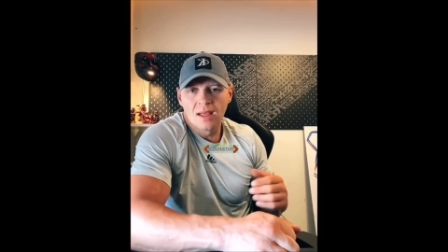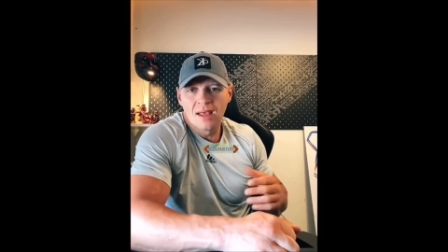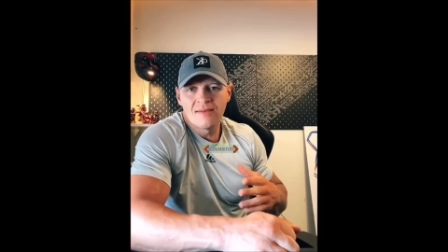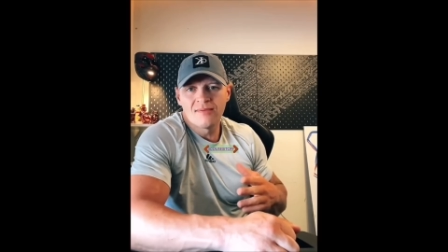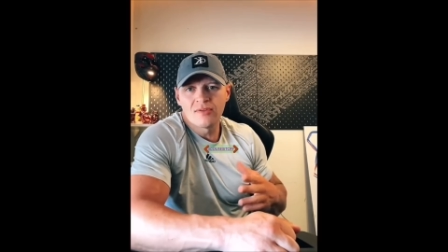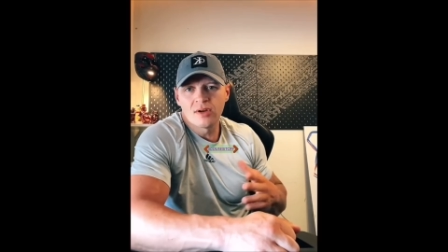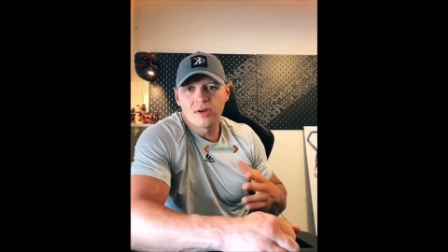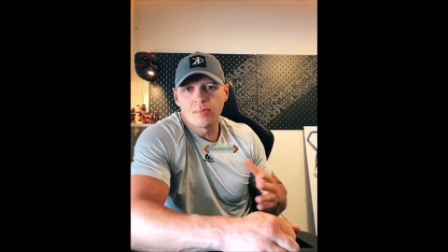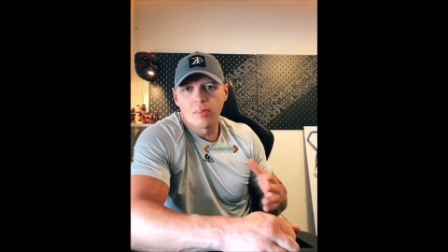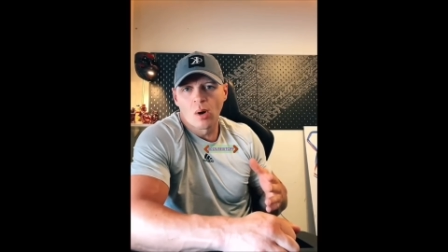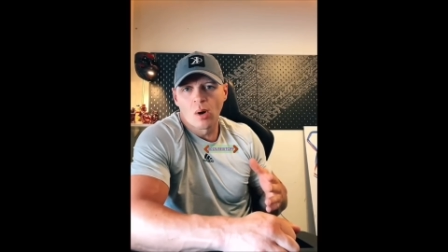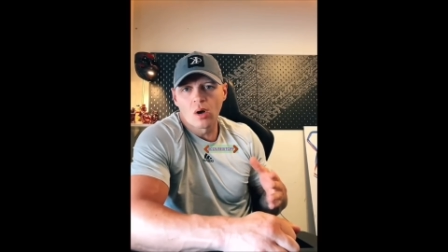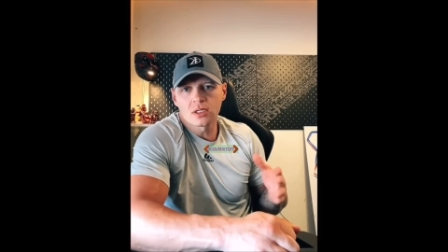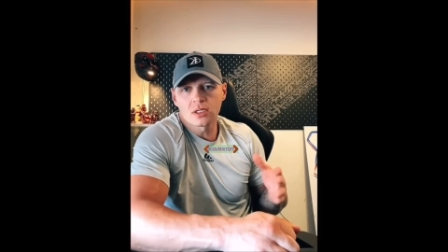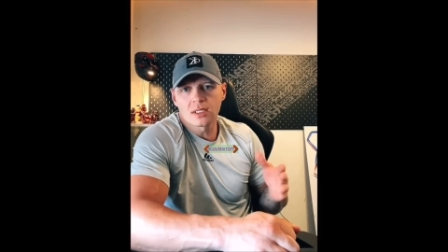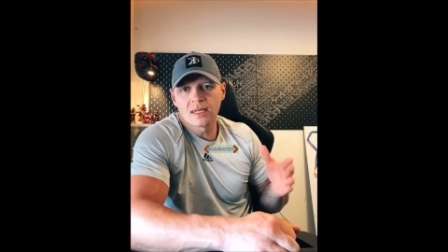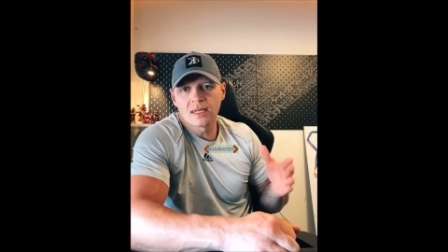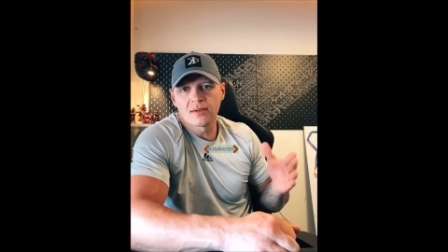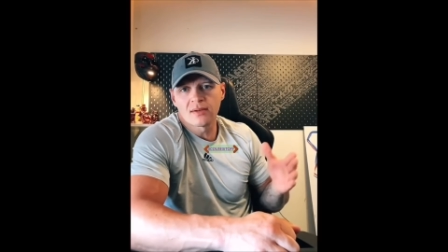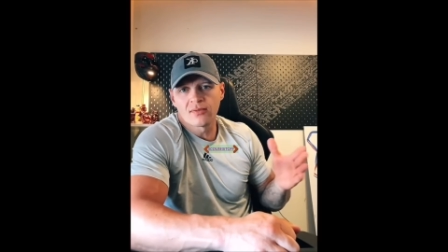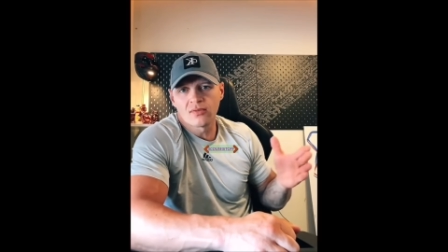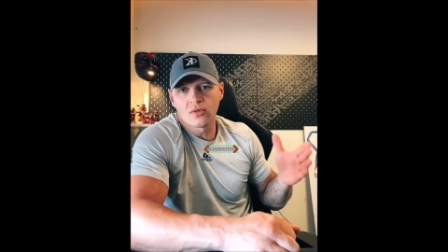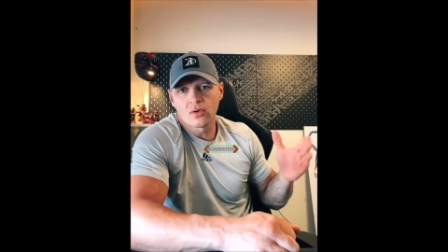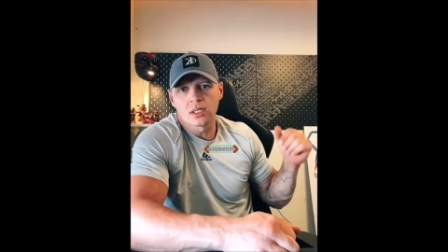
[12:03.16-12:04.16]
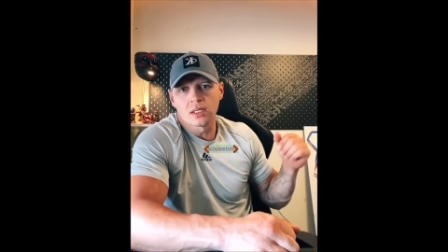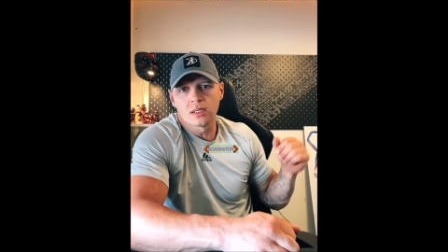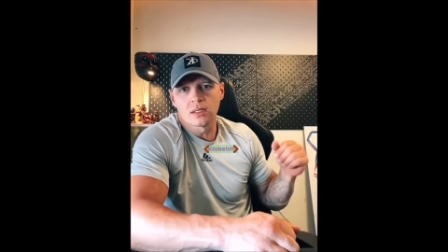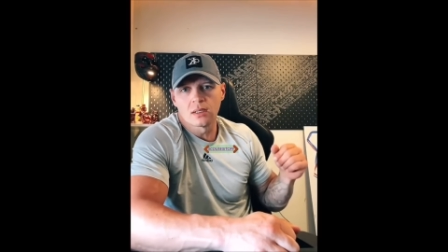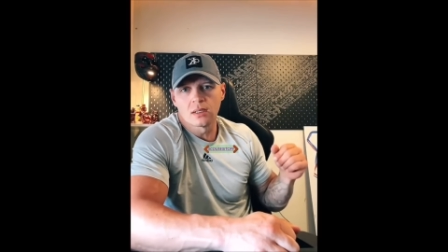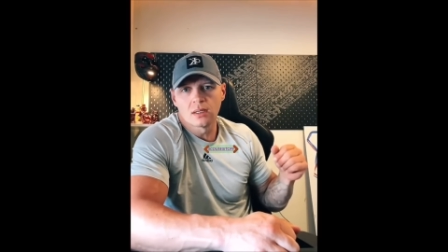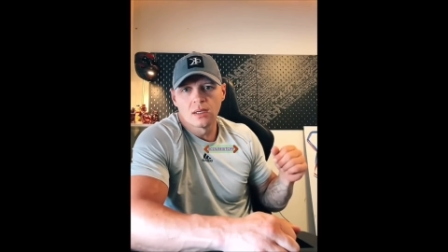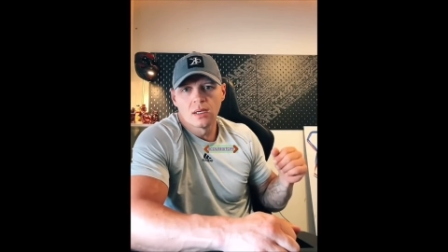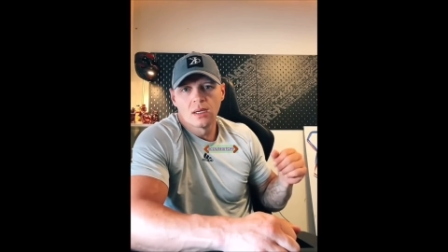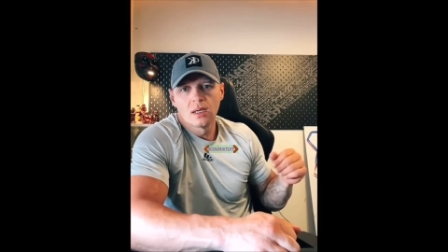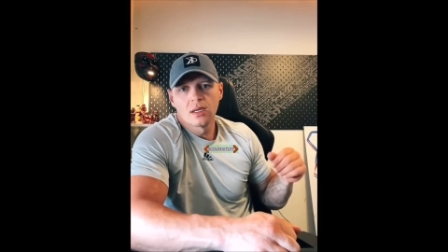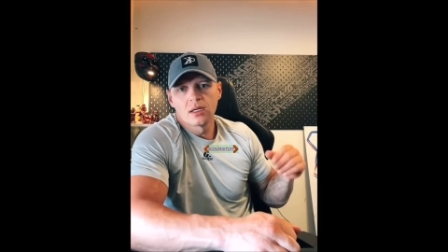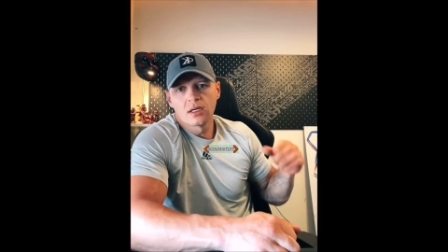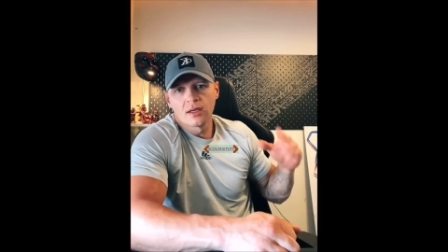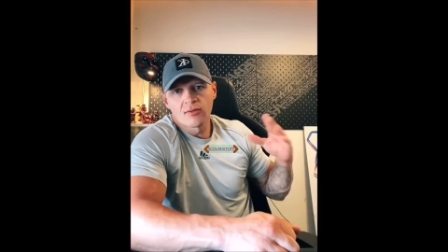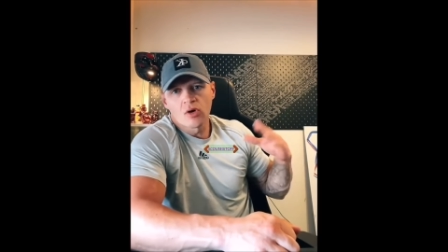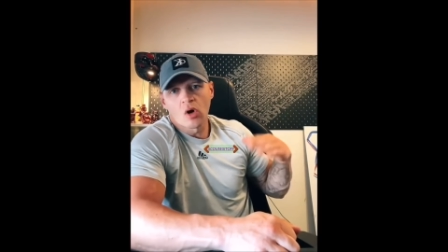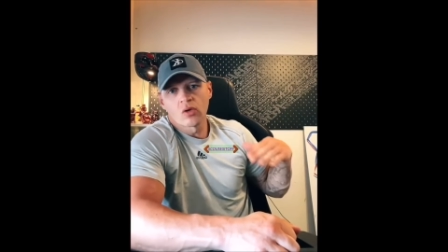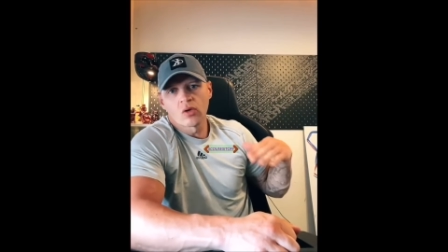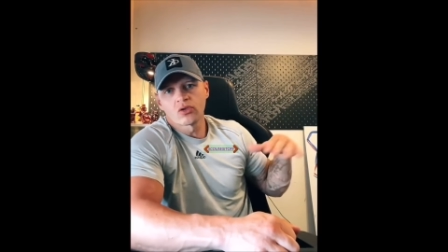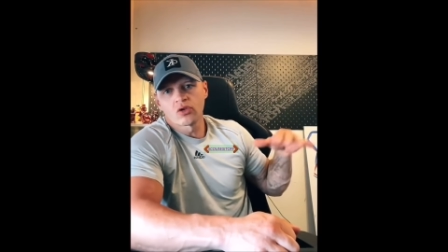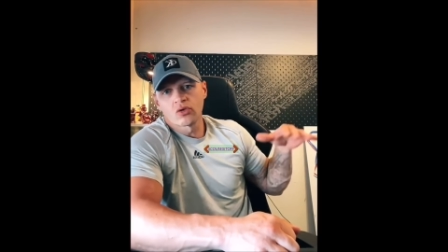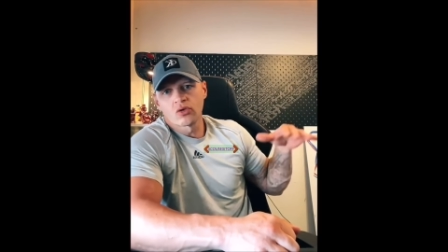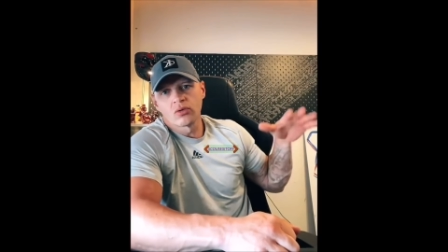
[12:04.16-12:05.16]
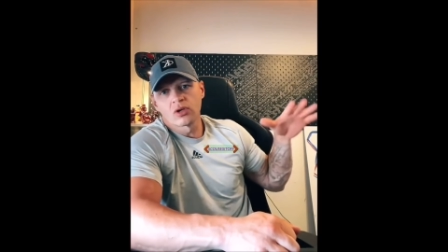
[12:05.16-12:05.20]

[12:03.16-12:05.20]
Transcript: Every pothead knows it. You've gone